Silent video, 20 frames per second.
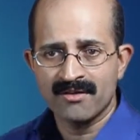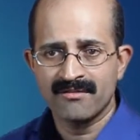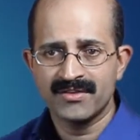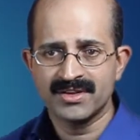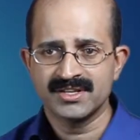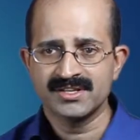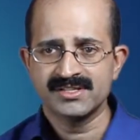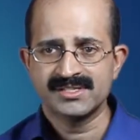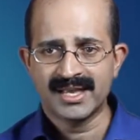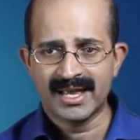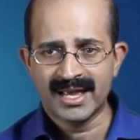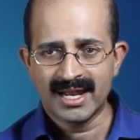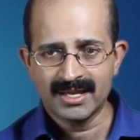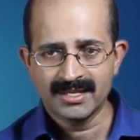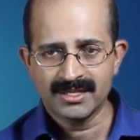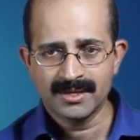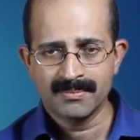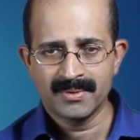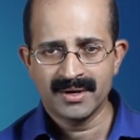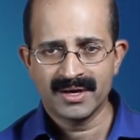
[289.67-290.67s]
which is the
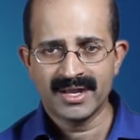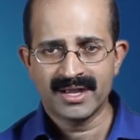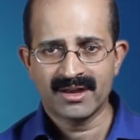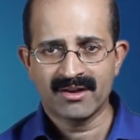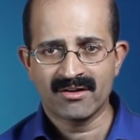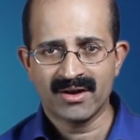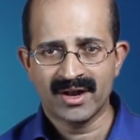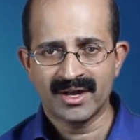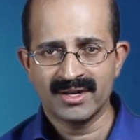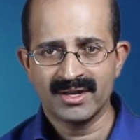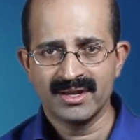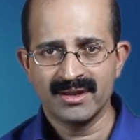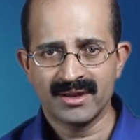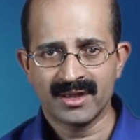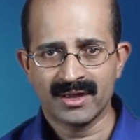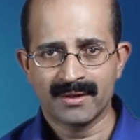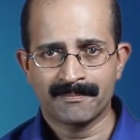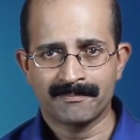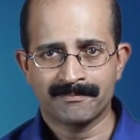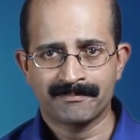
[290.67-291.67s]
eligibility
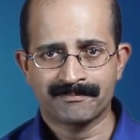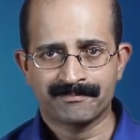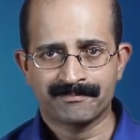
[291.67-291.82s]
criteria.